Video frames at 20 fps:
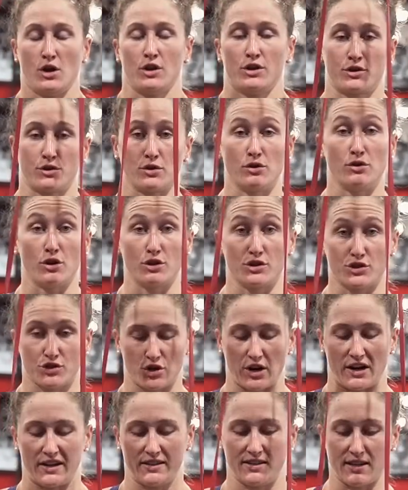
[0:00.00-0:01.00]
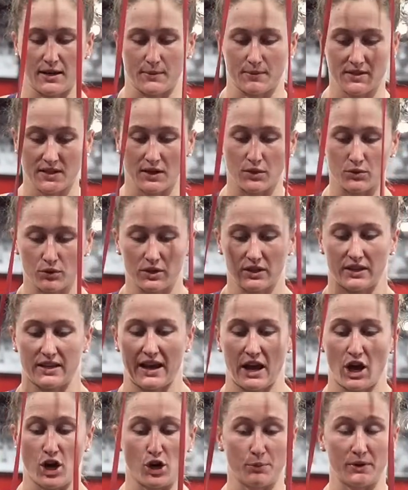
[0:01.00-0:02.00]
through those triceps can really
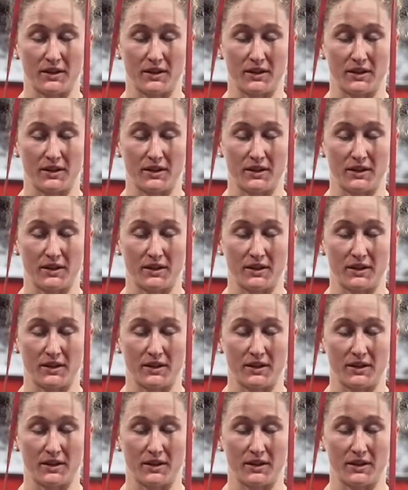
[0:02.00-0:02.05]
help,